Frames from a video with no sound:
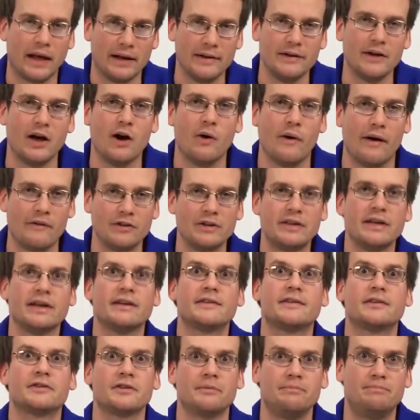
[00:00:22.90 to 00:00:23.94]
I know, everything
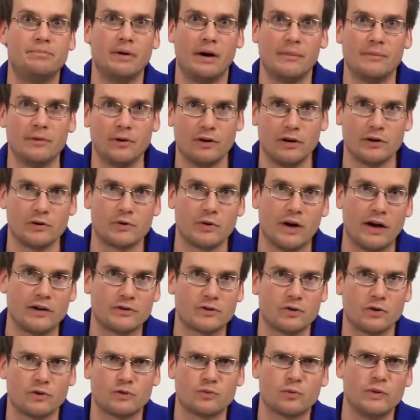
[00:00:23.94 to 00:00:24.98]
is such a bummer on
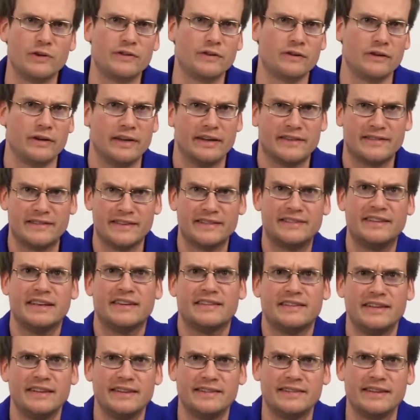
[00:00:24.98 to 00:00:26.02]
Crash Course recently. It's the
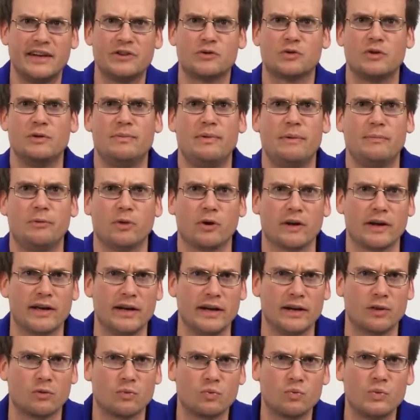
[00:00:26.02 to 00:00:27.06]
16th century, people are
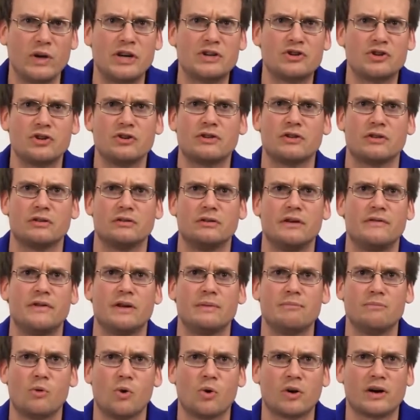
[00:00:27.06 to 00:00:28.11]
getting richer, they're
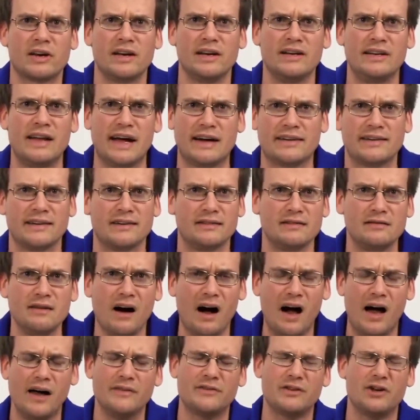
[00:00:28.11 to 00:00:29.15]
living more connected
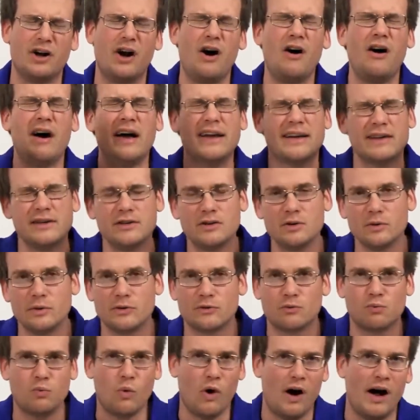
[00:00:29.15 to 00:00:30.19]
lives, and all I can do
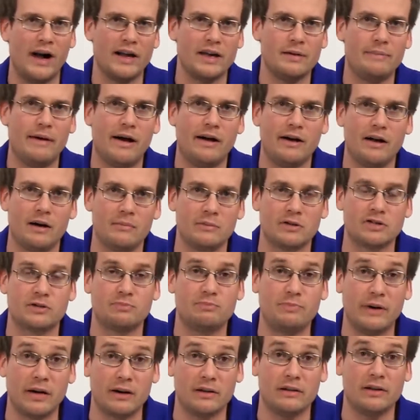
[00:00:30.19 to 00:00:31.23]
is whine about how
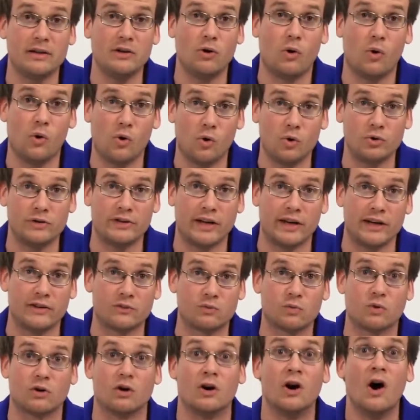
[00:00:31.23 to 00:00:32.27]
much better the old
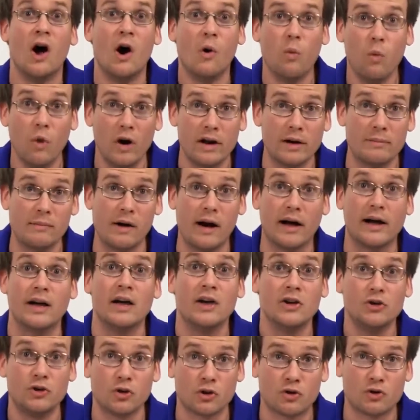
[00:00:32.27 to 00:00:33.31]
days were. What am I,
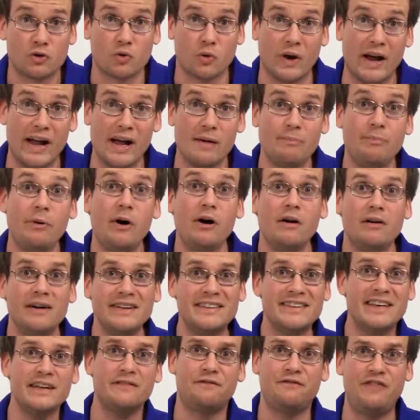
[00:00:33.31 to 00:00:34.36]
your grandpa?
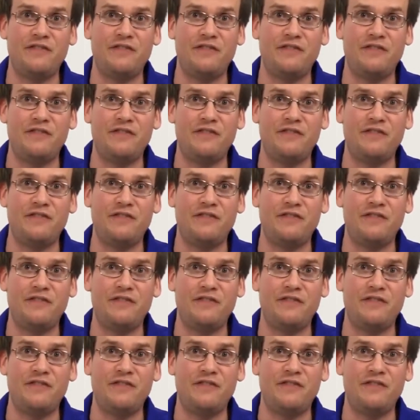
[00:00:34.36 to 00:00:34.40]
Let's get